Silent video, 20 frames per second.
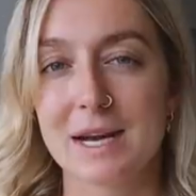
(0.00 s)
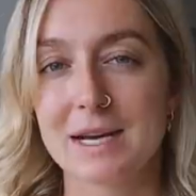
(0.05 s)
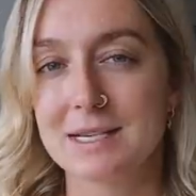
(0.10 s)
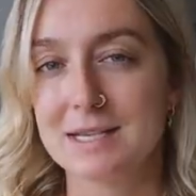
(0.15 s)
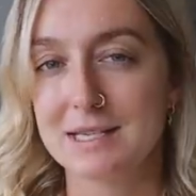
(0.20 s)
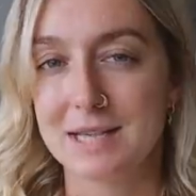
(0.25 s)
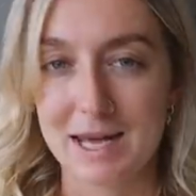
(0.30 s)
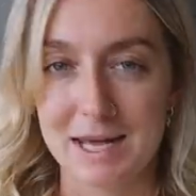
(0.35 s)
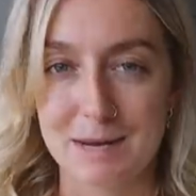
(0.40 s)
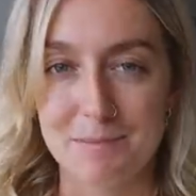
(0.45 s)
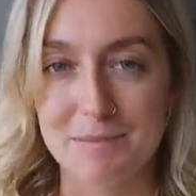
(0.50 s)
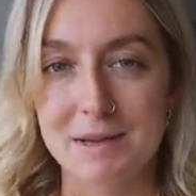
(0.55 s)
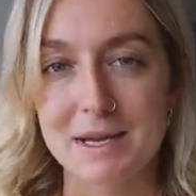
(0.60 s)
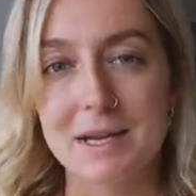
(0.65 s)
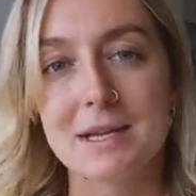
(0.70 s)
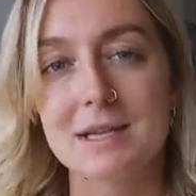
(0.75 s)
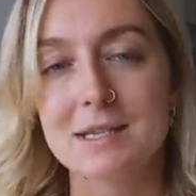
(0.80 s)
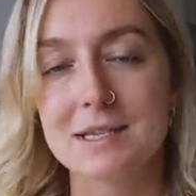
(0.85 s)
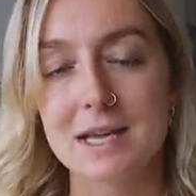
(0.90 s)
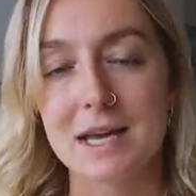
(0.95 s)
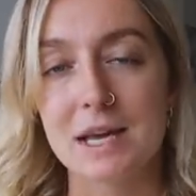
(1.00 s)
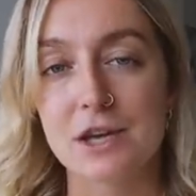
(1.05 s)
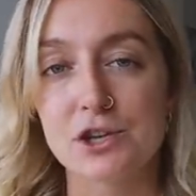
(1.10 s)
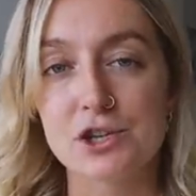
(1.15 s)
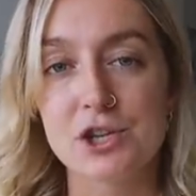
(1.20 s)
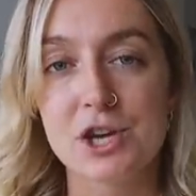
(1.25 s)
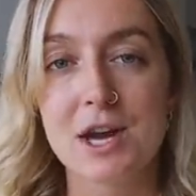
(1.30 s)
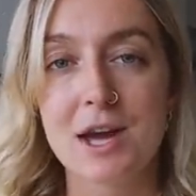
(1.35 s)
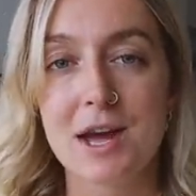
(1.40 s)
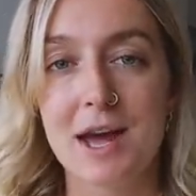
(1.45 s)
like 10 minutes
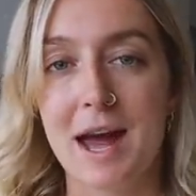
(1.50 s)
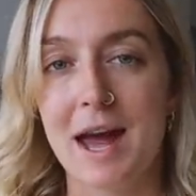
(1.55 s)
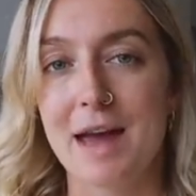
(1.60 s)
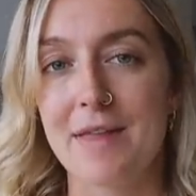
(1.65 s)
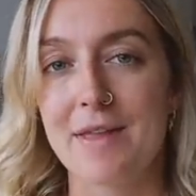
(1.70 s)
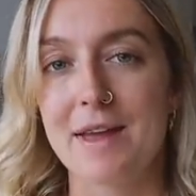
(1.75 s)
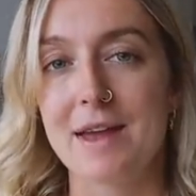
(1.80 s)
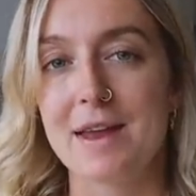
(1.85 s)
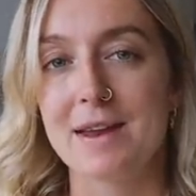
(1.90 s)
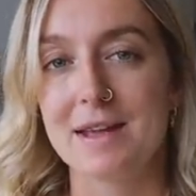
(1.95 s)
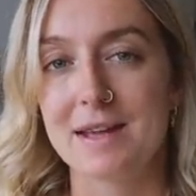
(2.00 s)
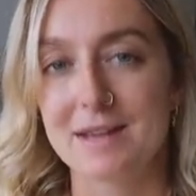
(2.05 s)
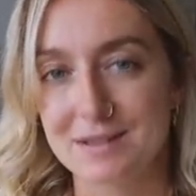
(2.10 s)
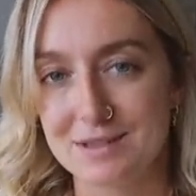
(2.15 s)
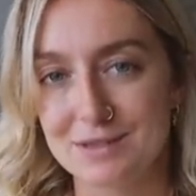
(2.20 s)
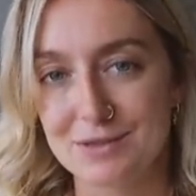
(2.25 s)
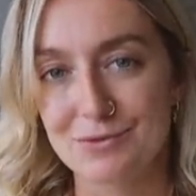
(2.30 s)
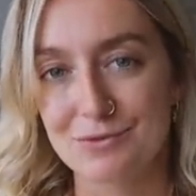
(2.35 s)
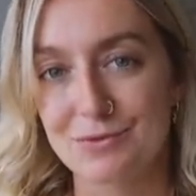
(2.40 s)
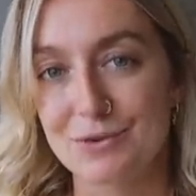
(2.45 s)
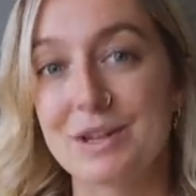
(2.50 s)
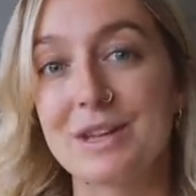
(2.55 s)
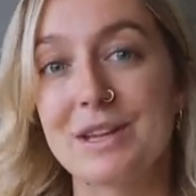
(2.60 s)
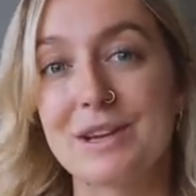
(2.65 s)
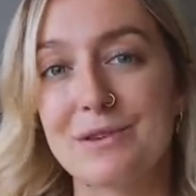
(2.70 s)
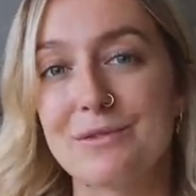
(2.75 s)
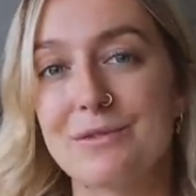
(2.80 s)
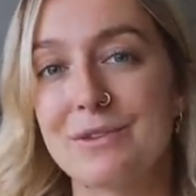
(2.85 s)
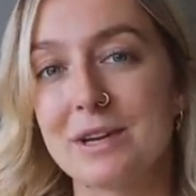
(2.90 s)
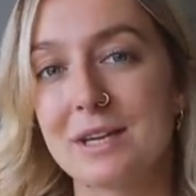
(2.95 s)
ish and then it's
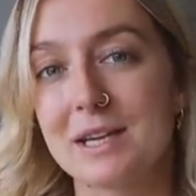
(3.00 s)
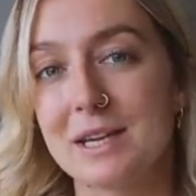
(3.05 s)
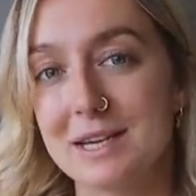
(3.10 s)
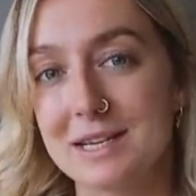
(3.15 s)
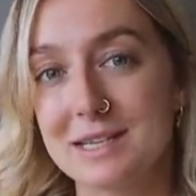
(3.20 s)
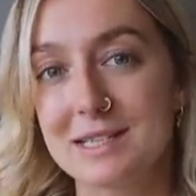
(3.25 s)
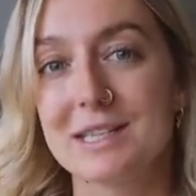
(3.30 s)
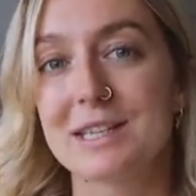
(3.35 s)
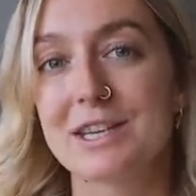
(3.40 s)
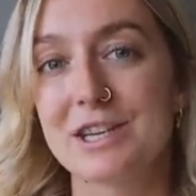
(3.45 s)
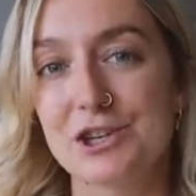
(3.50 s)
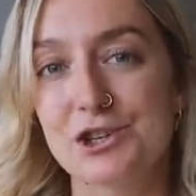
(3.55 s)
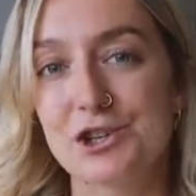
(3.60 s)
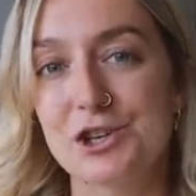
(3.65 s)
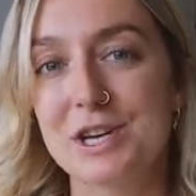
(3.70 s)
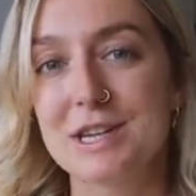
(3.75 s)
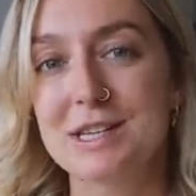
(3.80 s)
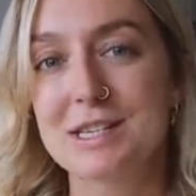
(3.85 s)
really really delicious.